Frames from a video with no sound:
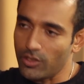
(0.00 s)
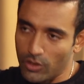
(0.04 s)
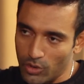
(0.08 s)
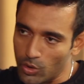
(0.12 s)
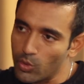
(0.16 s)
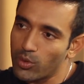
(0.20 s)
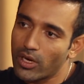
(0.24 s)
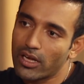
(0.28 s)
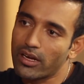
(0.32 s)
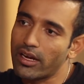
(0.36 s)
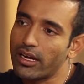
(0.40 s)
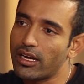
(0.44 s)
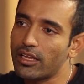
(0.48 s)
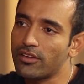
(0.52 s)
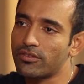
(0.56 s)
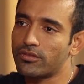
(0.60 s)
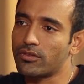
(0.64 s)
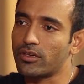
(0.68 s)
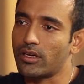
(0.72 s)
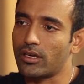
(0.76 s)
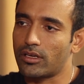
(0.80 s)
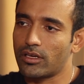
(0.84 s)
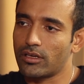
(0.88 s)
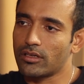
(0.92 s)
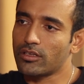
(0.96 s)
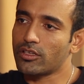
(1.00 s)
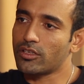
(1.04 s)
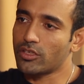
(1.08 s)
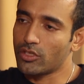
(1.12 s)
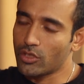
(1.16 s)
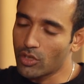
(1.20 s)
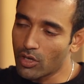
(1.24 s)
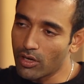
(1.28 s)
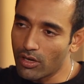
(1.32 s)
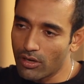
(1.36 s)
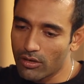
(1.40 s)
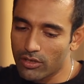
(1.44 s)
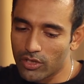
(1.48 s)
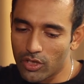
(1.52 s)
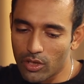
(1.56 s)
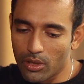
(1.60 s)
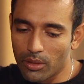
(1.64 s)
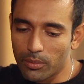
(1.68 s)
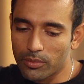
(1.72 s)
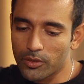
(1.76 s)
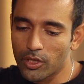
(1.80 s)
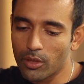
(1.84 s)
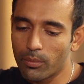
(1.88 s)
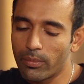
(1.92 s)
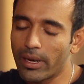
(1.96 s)
you are ready for it. Your,
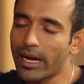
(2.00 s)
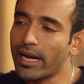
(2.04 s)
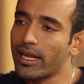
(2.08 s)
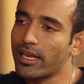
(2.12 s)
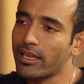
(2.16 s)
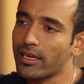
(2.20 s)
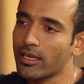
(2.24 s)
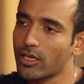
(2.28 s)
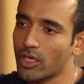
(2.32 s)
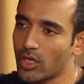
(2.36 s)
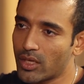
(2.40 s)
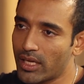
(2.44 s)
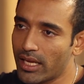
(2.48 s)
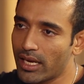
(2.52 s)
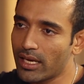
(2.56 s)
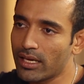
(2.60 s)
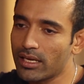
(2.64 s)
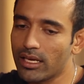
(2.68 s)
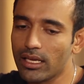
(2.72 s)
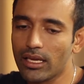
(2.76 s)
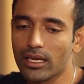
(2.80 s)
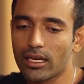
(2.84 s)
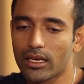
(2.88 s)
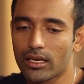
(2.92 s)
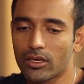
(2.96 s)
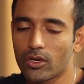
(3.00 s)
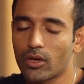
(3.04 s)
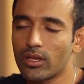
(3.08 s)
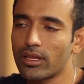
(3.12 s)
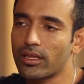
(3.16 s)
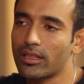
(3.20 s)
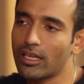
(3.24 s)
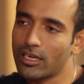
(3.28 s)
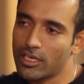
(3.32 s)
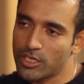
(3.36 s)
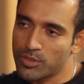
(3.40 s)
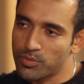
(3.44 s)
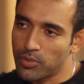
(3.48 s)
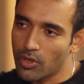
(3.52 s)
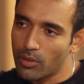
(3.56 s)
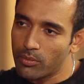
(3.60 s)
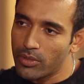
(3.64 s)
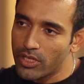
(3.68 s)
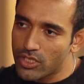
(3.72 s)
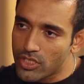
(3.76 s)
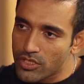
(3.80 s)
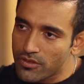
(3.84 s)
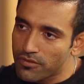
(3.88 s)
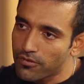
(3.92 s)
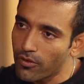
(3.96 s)
your, your batting, your technique and all of that is
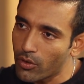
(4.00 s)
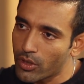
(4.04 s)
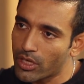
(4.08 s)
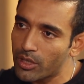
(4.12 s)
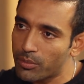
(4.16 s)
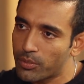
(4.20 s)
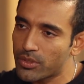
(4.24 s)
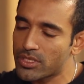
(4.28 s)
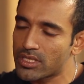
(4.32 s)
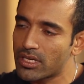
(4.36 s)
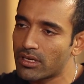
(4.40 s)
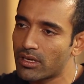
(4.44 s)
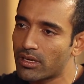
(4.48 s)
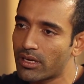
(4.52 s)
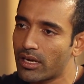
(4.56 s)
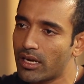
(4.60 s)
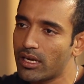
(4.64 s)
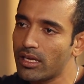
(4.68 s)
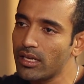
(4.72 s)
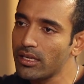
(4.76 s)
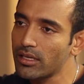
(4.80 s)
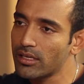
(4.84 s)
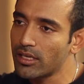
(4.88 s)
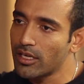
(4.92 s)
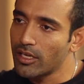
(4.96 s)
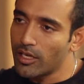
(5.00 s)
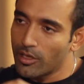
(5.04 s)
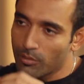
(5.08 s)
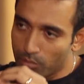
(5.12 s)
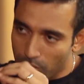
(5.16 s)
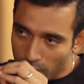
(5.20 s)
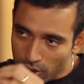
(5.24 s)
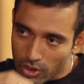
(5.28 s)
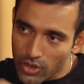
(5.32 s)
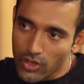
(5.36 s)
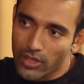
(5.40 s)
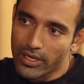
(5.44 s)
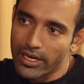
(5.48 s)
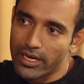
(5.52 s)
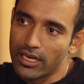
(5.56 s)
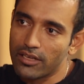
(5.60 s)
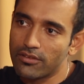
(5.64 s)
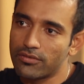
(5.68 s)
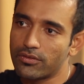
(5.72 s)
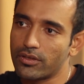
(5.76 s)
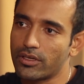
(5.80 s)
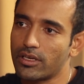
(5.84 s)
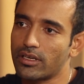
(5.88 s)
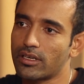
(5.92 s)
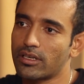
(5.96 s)
probably just 40% ready, but you're
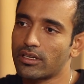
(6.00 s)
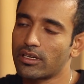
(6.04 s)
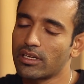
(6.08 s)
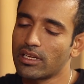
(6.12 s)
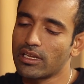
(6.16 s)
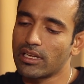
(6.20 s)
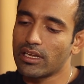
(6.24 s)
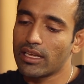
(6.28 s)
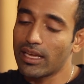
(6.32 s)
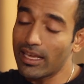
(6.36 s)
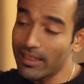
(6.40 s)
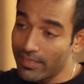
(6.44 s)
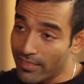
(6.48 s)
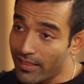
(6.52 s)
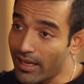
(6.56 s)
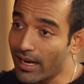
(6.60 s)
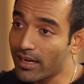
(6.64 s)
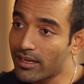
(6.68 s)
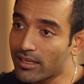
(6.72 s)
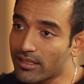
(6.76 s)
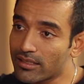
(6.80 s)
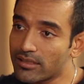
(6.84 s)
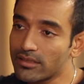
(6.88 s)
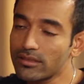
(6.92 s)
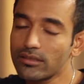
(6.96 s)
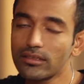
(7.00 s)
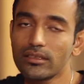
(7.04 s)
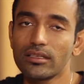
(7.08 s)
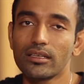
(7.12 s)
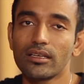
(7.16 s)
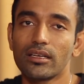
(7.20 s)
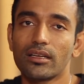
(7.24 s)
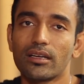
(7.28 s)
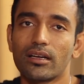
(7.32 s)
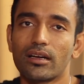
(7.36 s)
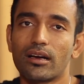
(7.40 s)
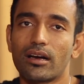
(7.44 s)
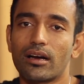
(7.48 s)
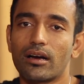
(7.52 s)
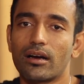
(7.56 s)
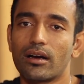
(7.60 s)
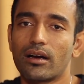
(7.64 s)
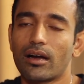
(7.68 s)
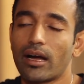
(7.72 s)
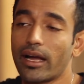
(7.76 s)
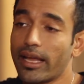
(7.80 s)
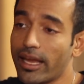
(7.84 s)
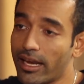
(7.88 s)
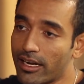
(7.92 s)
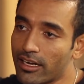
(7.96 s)
ready for it. And that year,
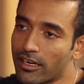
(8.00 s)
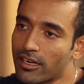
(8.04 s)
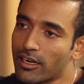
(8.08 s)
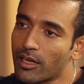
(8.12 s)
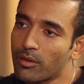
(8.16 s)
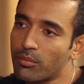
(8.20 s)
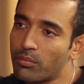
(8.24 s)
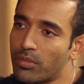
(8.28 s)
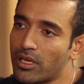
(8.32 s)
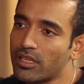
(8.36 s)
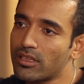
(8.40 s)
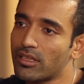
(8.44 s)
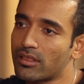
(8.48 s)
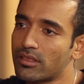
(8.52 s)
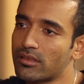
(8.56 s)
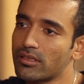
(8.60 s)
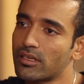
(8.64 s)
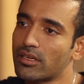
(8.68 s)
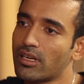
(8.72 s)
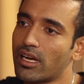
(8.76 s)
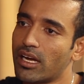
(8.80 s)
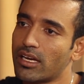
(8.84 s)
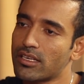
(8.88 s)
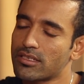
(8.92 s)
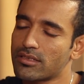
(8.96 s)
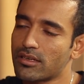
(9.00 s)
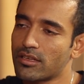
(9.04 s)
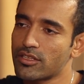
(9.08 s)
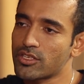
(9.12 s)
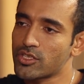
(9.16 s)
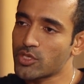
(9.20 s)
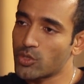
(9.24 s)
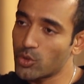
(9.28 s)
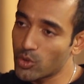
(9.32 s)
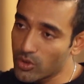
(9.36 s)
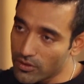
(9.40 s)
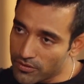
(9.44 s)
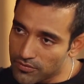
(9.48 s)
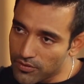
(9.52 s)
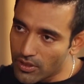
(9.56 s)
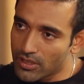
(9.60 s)
uh, I ended up being the third highest run scorer